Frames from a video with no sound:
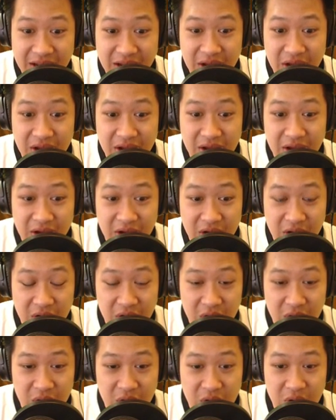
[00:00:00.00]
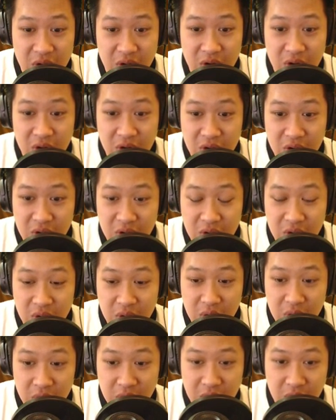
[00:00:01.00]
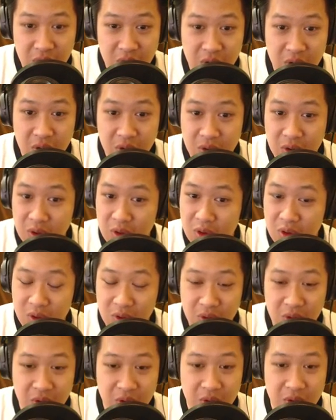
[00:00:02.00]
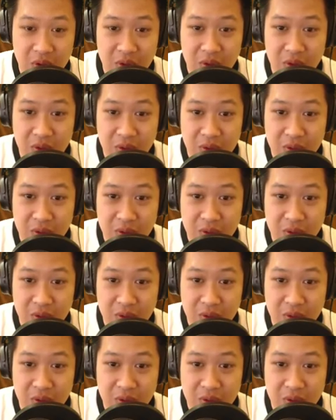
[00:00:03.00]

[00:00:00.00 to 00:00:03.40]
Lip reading: Nobody speaks.